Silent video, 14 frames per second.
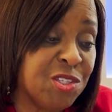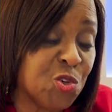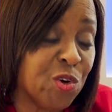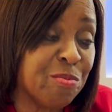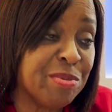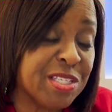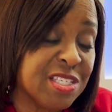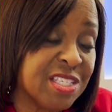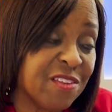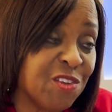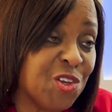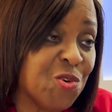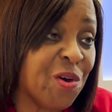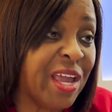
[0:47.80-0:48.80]
doing business in
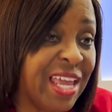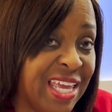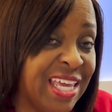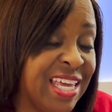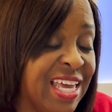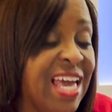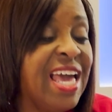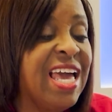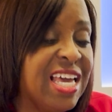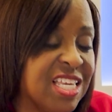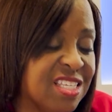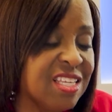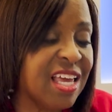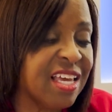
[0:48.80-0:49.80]
the UAE
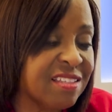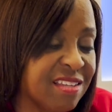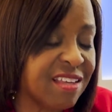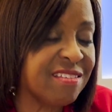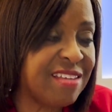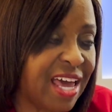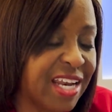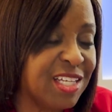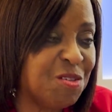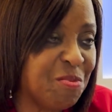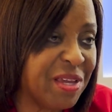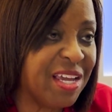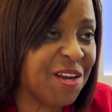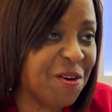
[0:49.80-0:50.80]
is exciting to
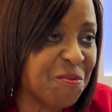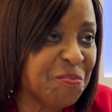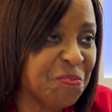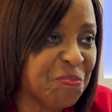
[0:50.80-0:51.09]
be here.